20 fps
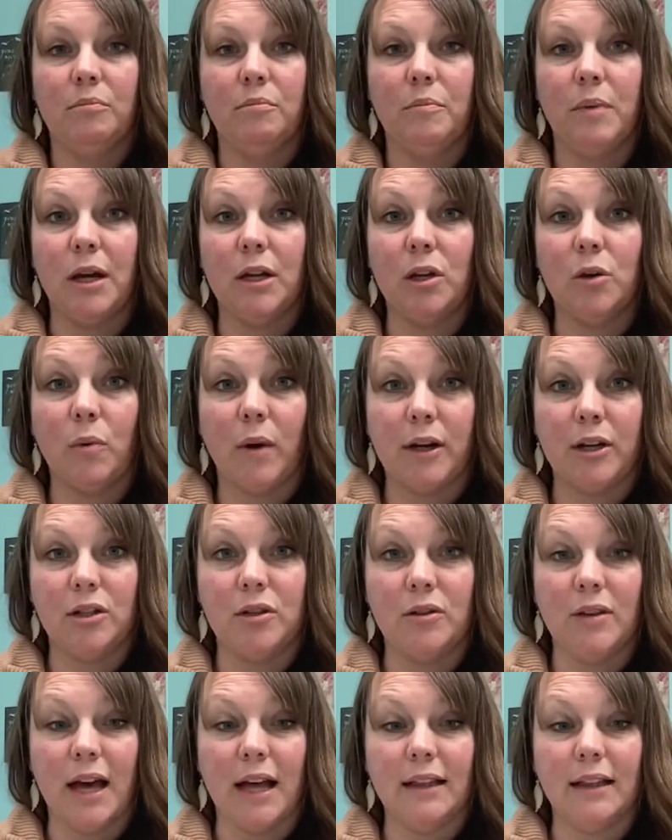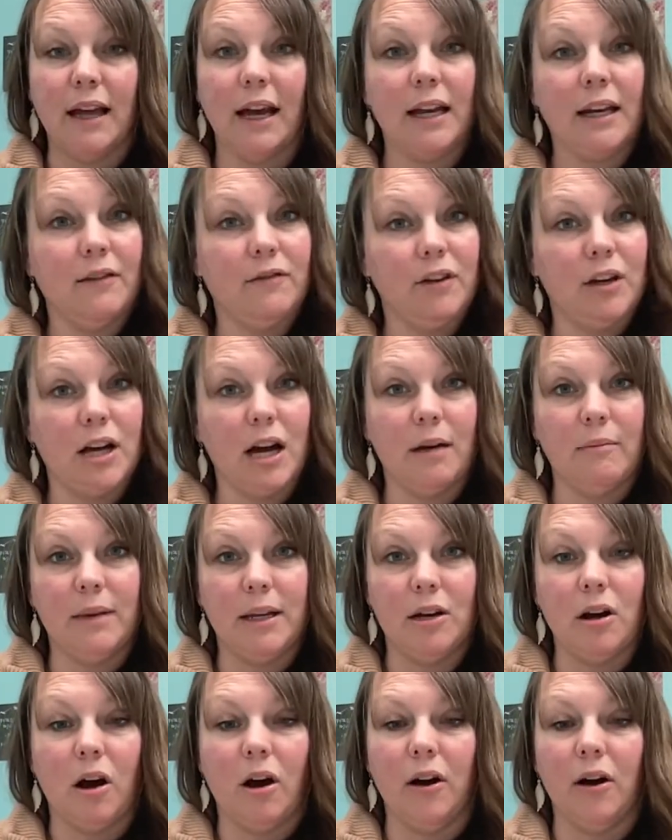but you want to do that light. If you come
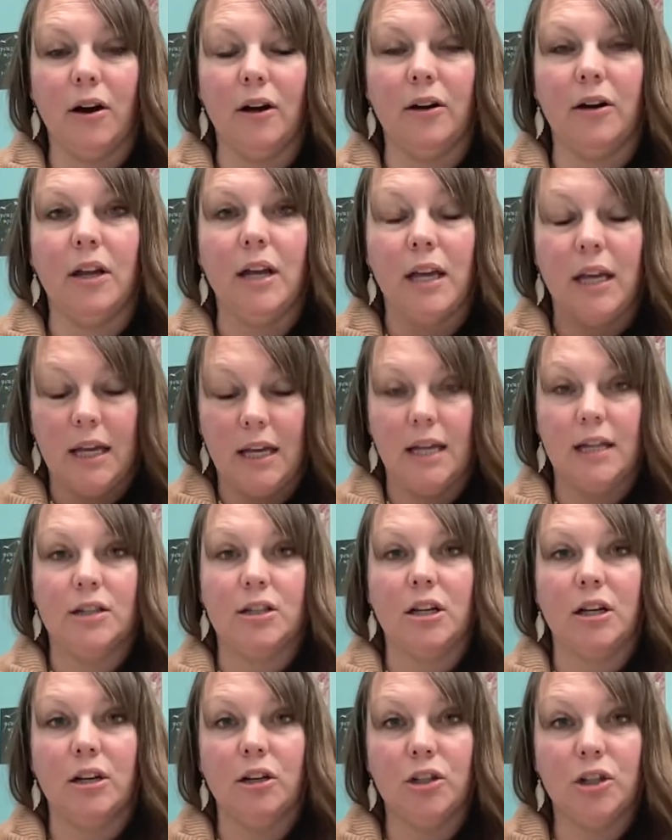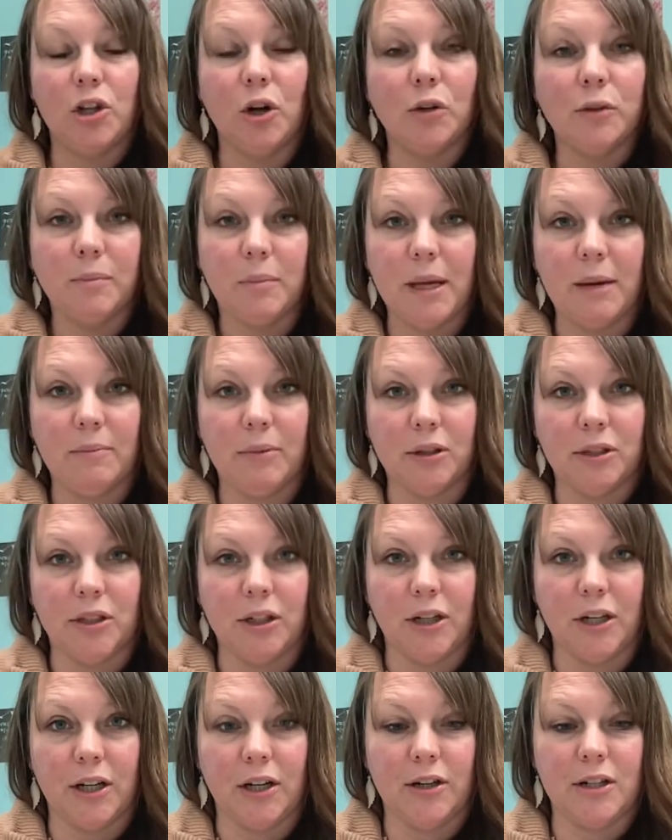in hard, it's going to jolt people
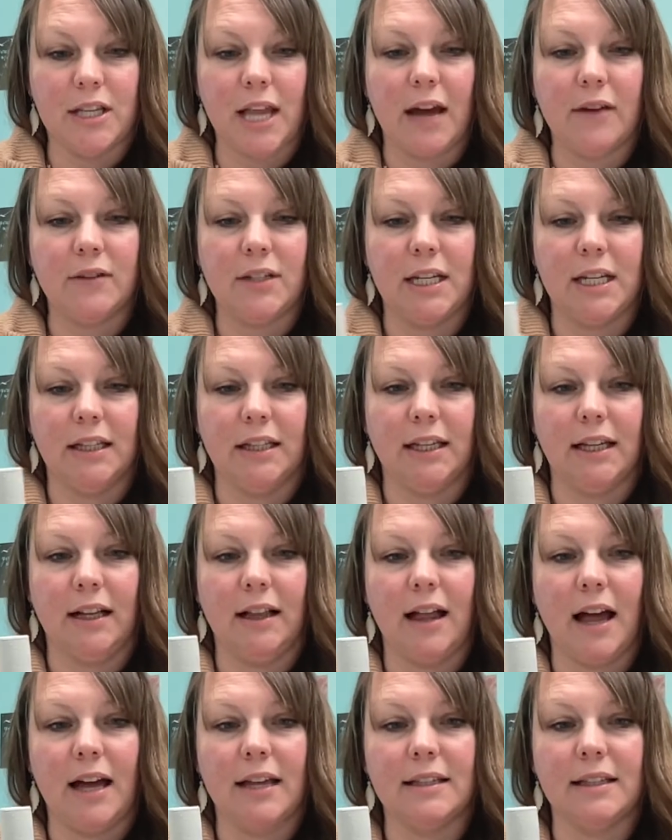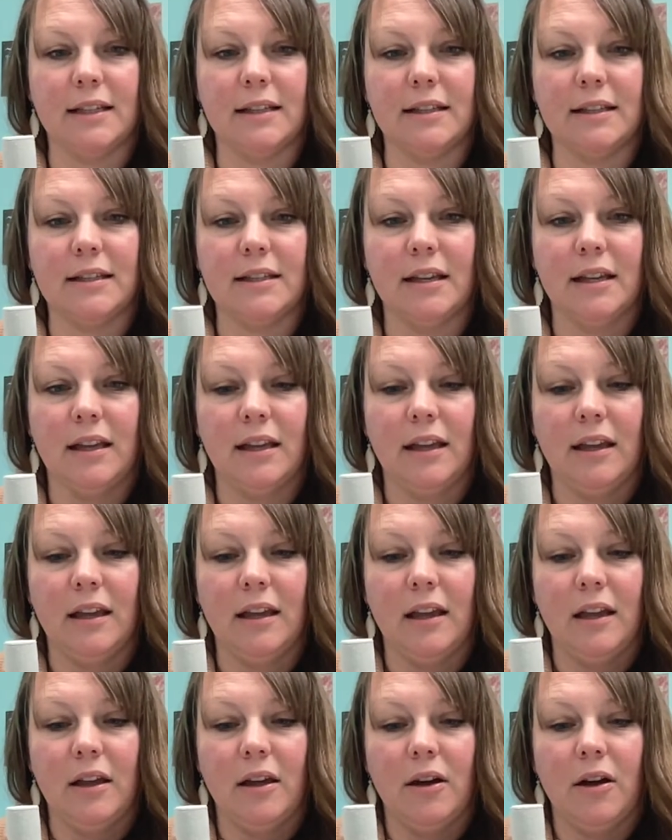during your sound healing classes.
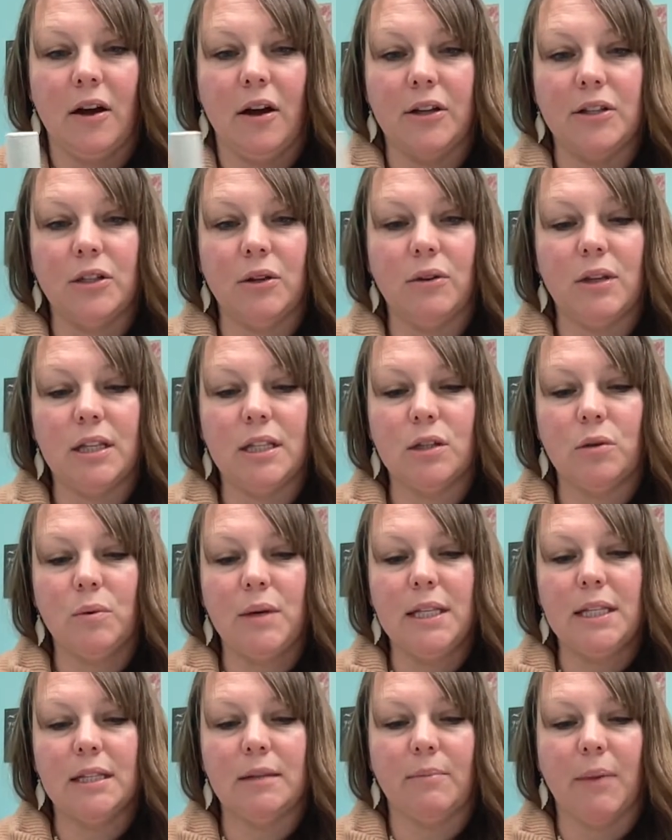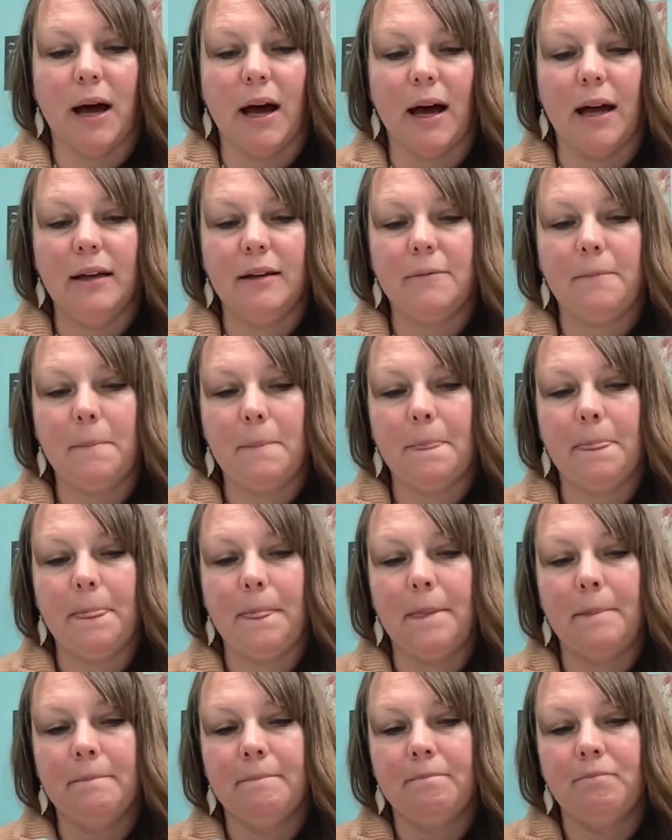Also, the sweet spot
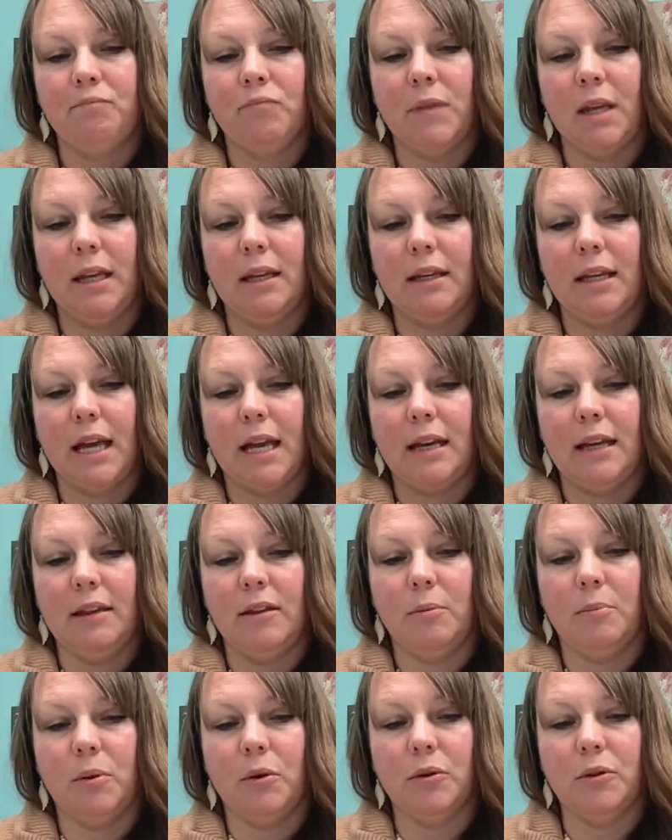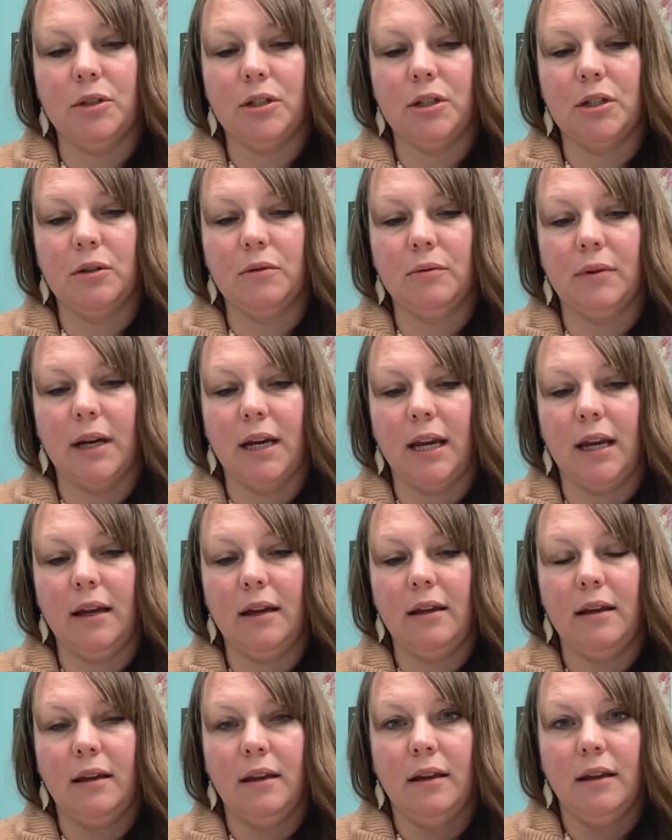in getting the bowls to
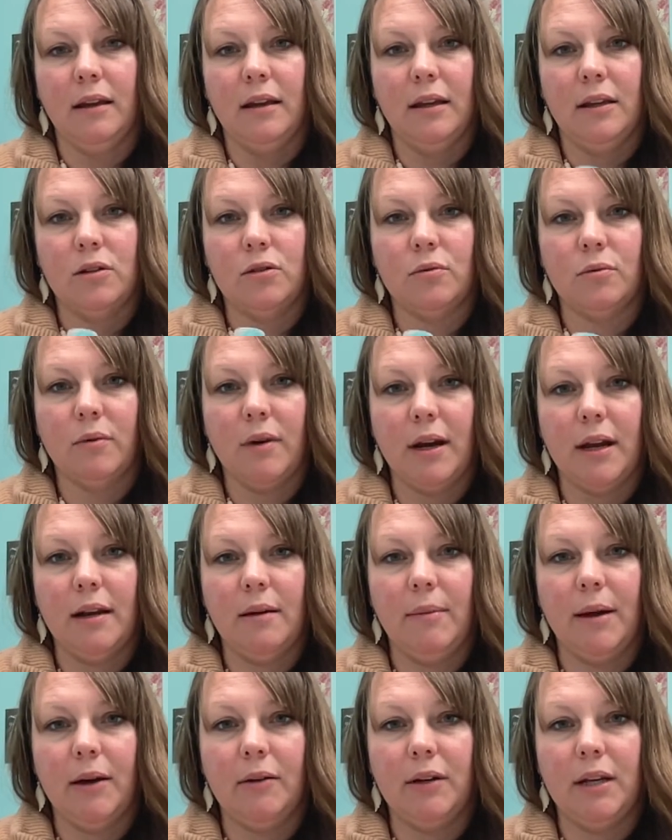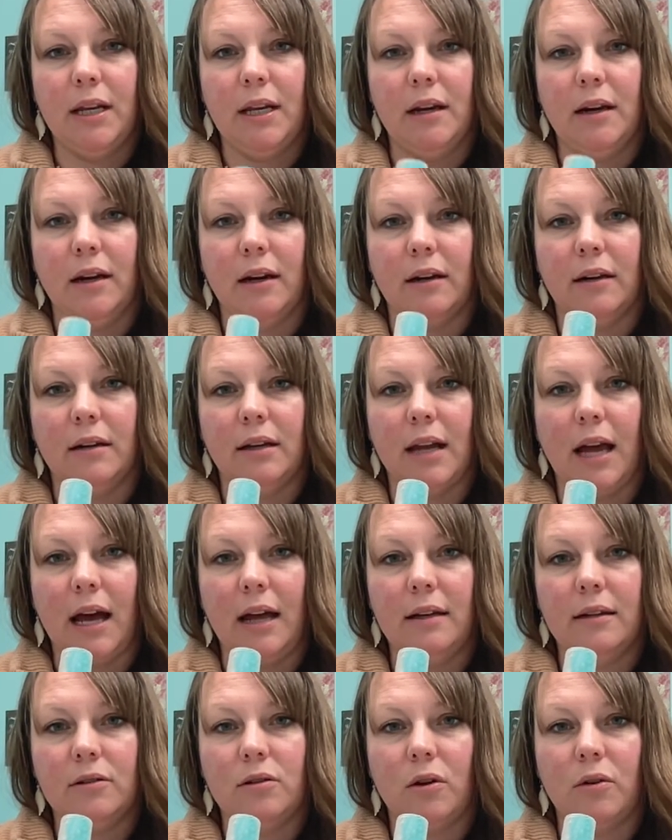ring is right about here,
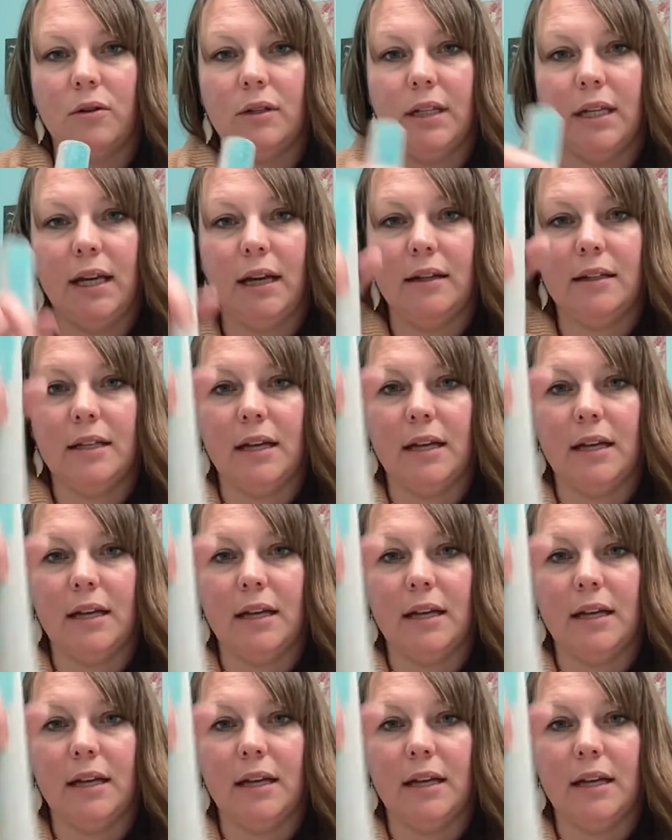not totally on